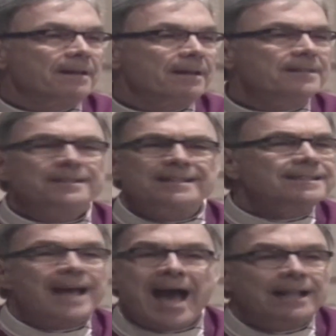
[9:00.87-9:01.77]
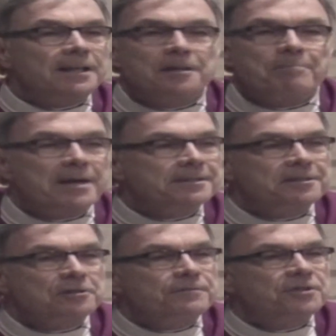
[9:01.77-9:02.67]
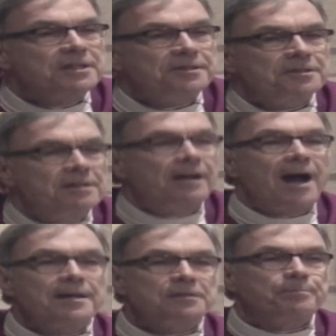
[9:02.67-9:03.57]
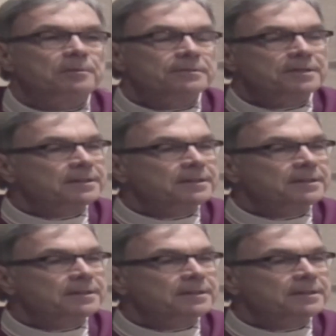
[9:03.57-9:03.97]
It's exactly the message of Jesus in the Gospels.